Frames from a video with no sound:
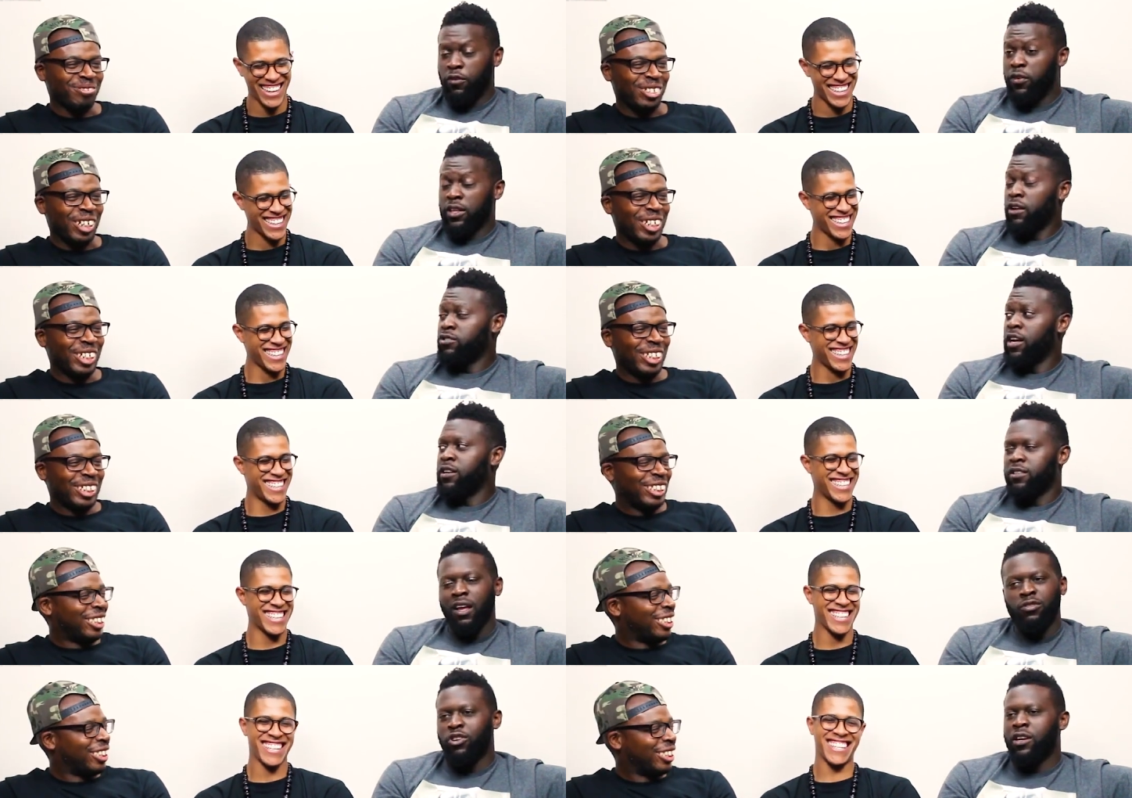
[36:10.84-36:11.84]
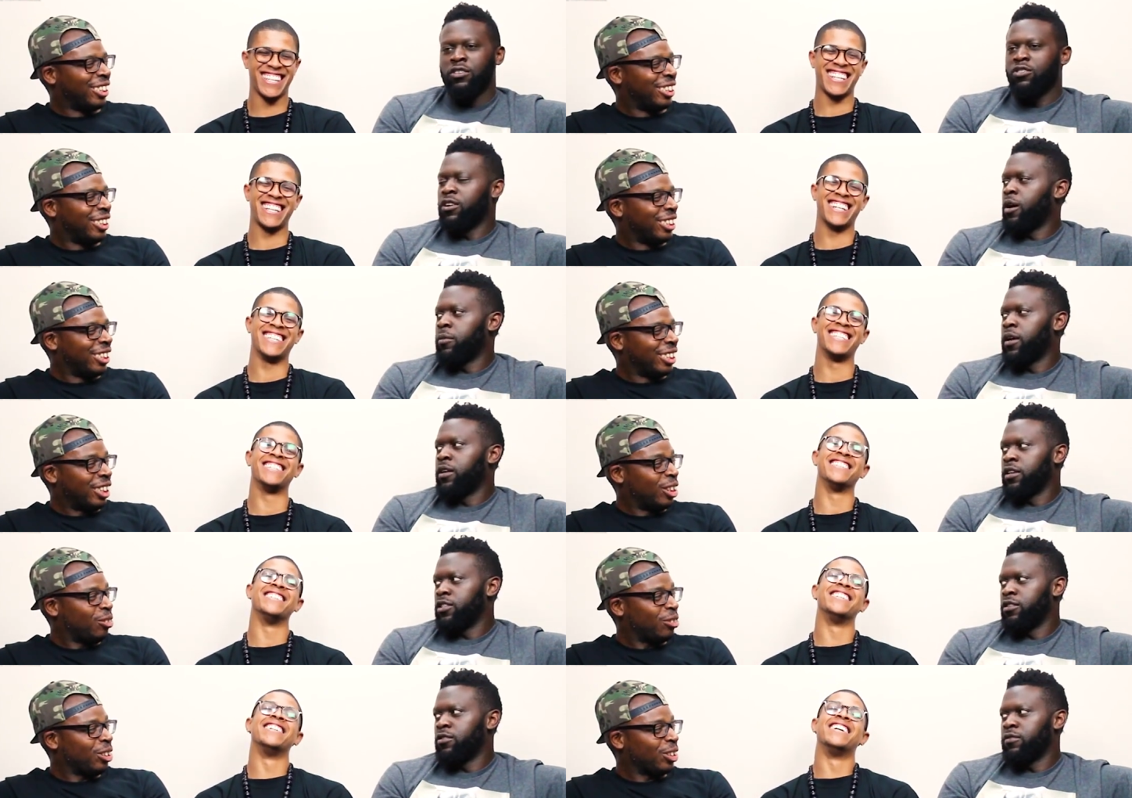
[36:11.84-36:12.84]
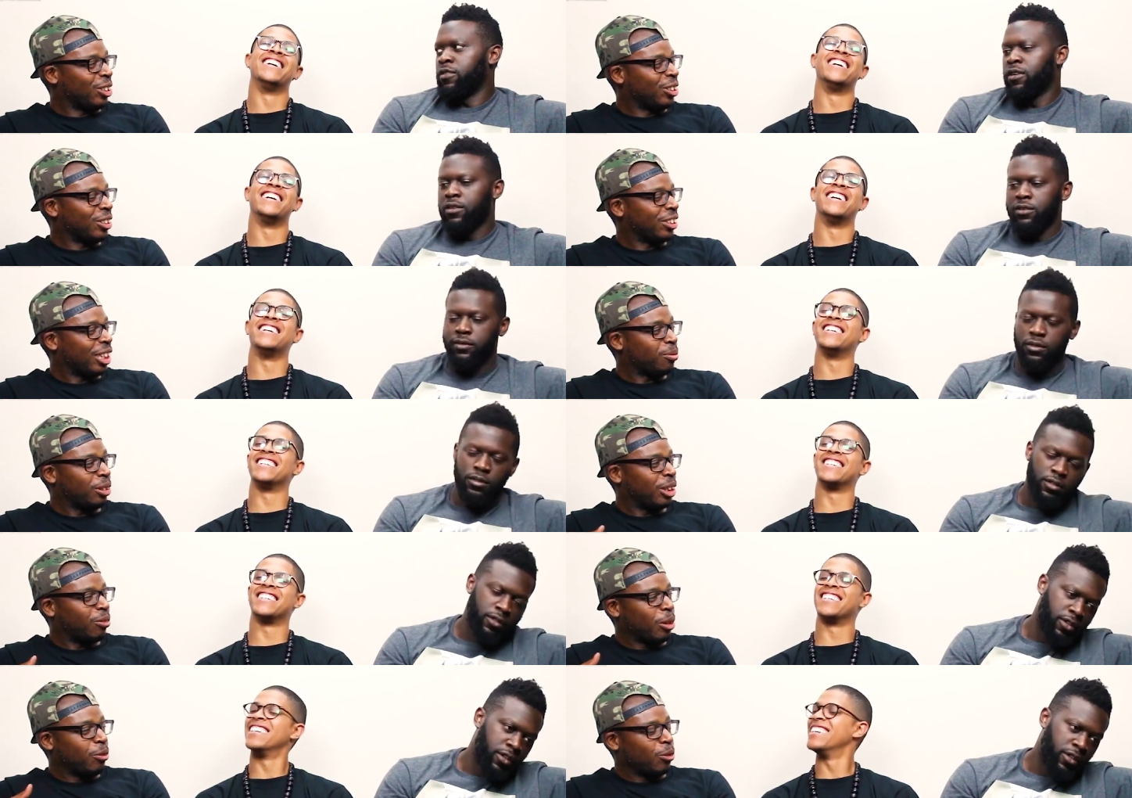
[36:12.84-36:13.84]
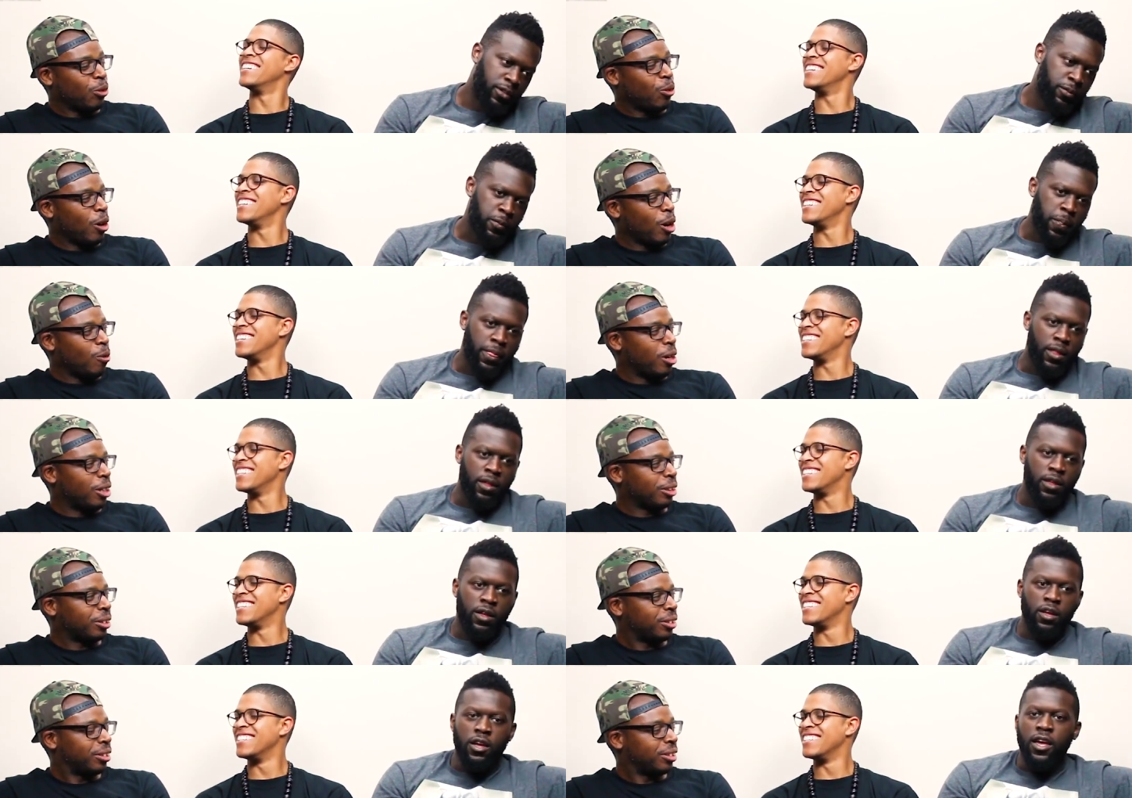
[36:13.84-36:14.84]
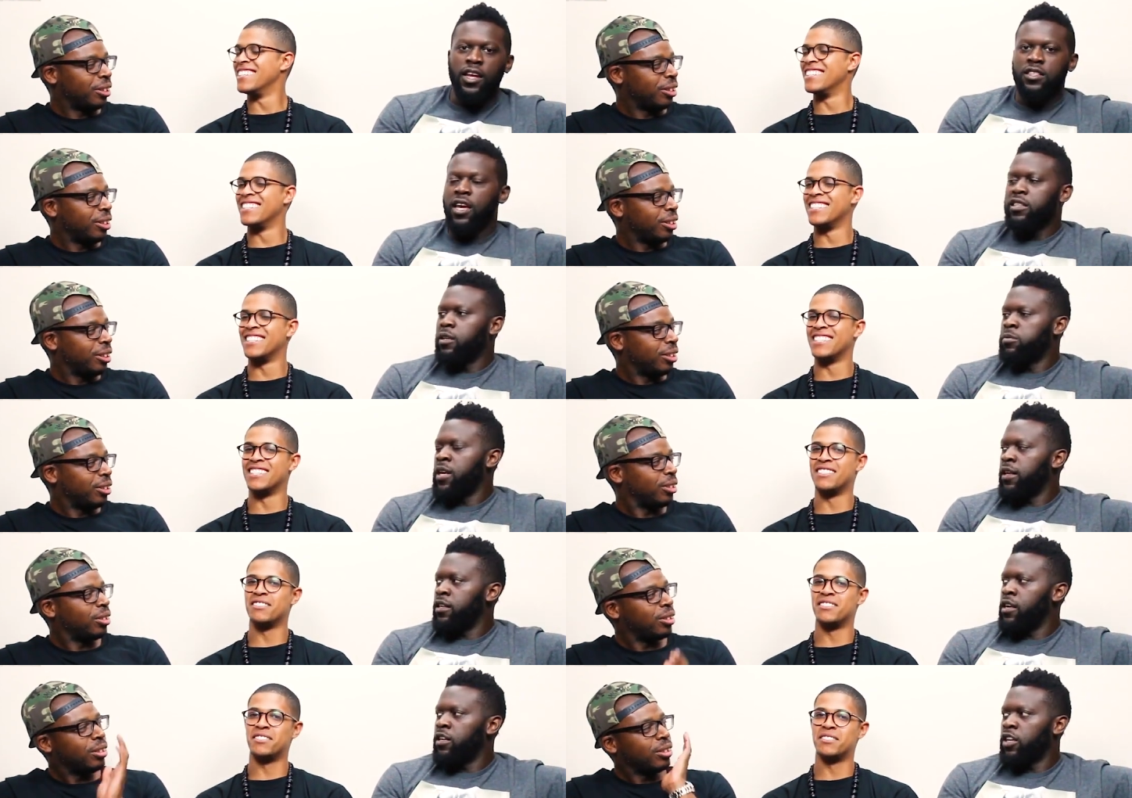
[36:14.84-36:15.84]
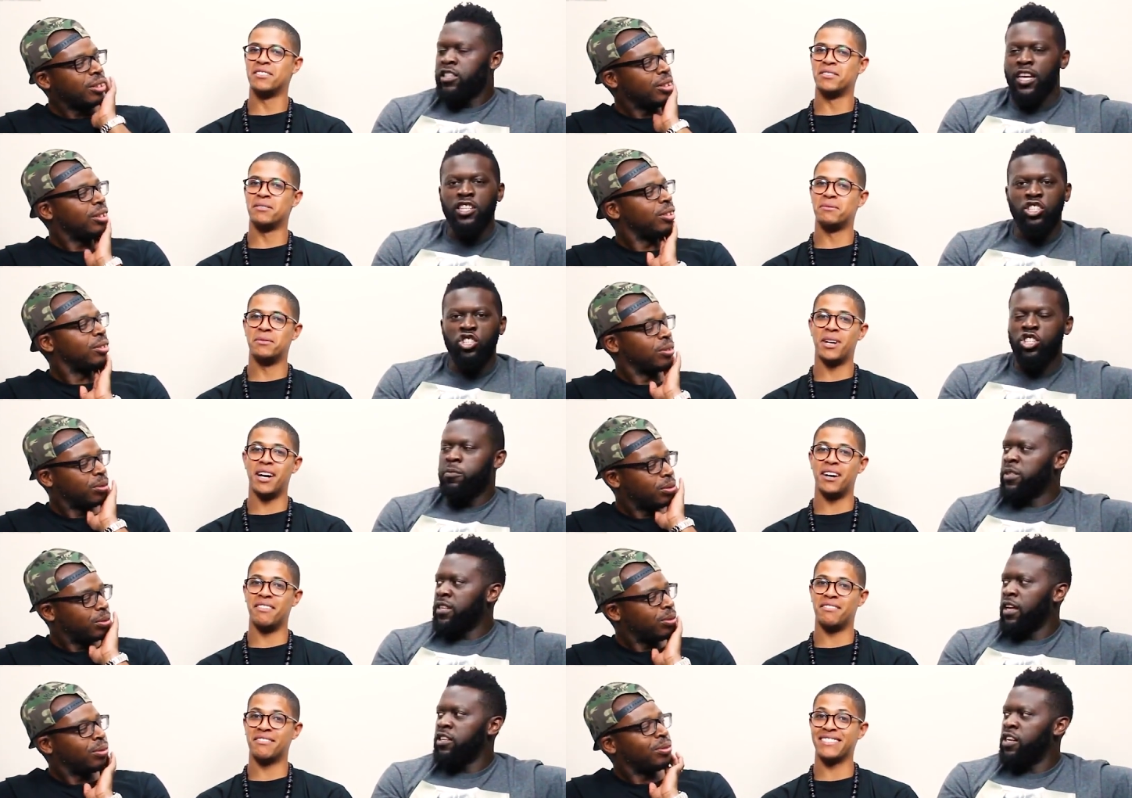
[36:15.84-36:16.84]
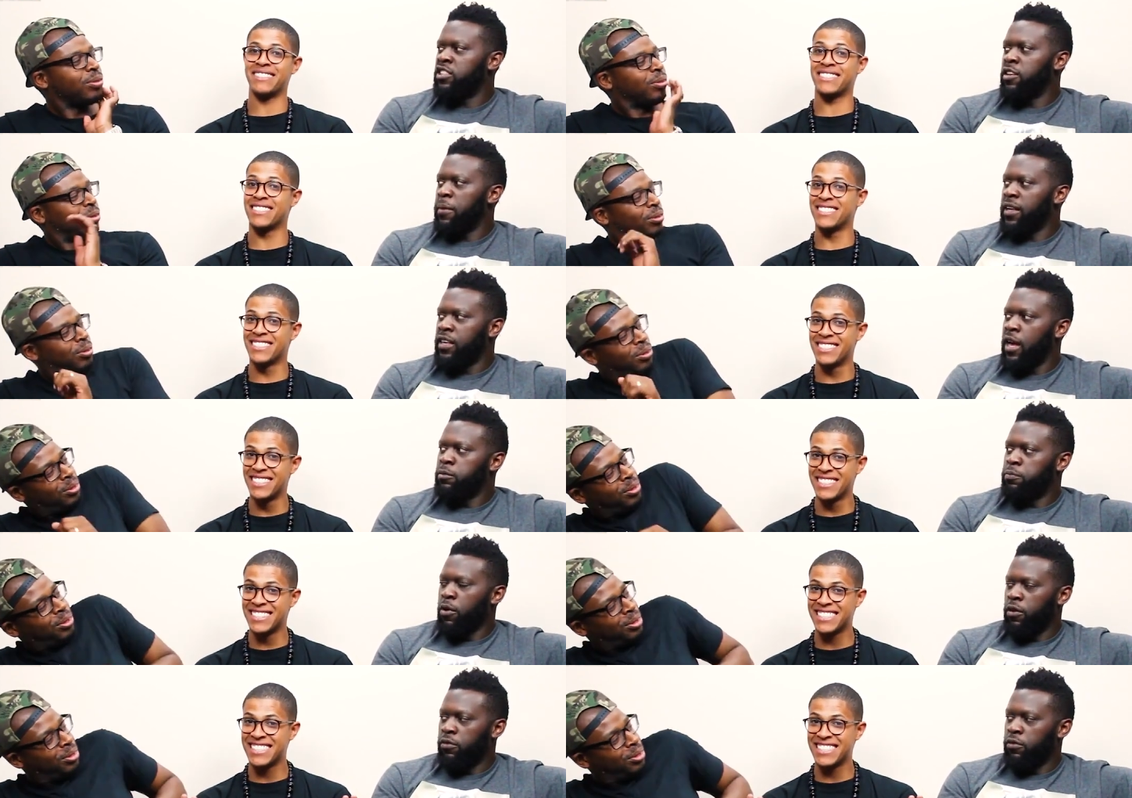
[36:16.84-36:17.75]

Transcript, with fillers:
Speaker 1: and you think Death Stranding, is not coming out? Yeah, I think so.
Speaker 2: That's been in development for quite a while.
Speaker 1: It takes him ten years. It takes Kojima ten years to make games,